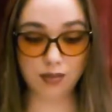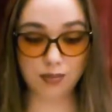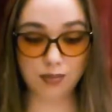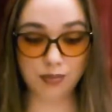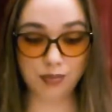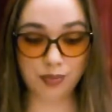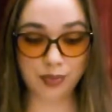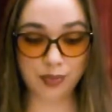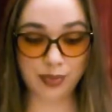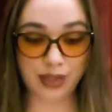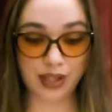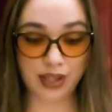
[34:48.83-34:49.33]

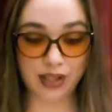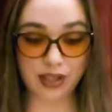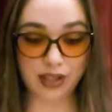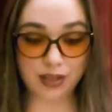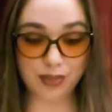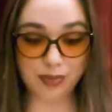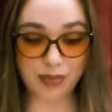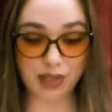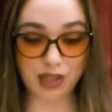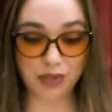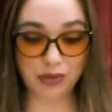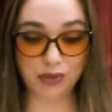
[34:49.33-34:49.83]
But
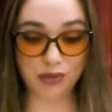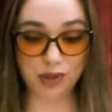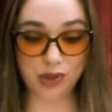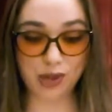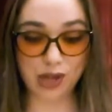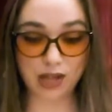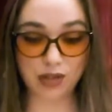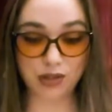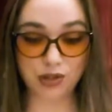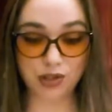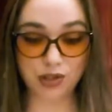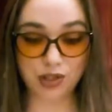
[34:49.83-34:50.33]
if you
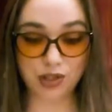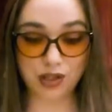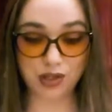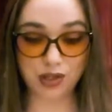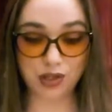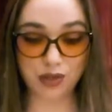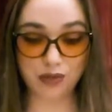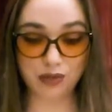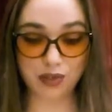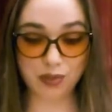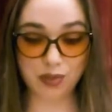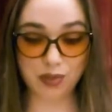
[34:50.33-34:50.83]
had
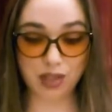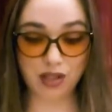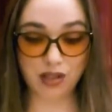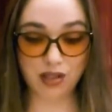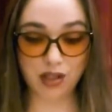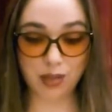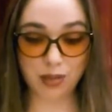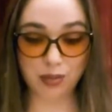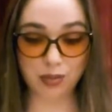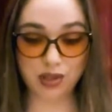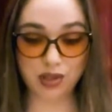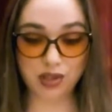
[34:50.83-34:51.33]
judged from the
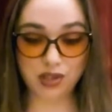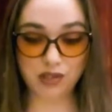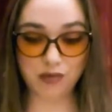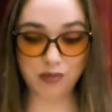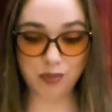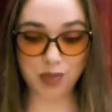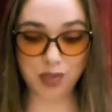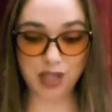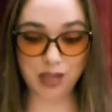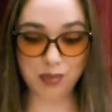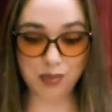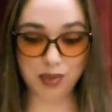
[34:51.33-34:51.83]
numbers of
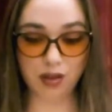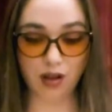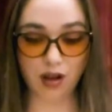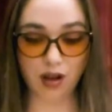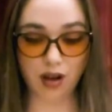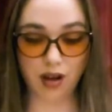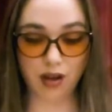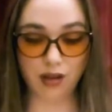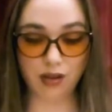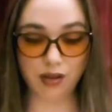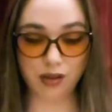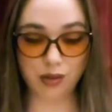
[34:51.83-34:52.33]
people
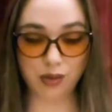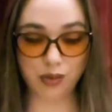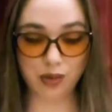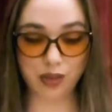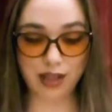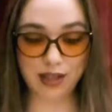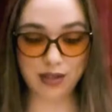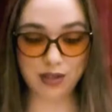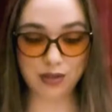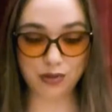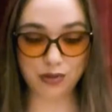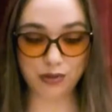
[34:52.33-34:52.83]
on their
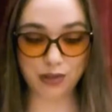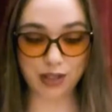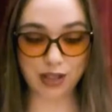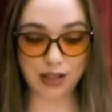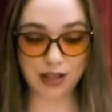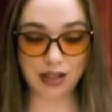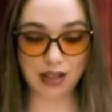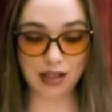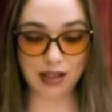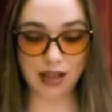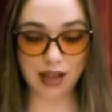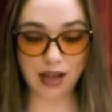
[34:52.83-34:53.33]
way to
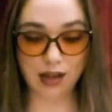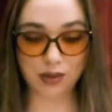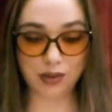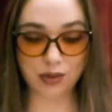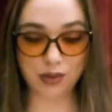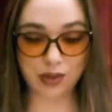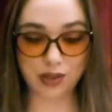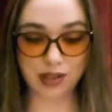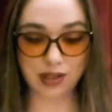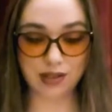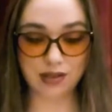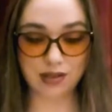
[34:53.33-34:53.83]
friendly
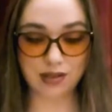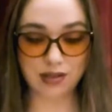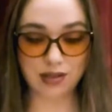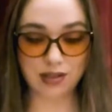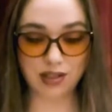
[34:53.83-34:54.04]
gatherings,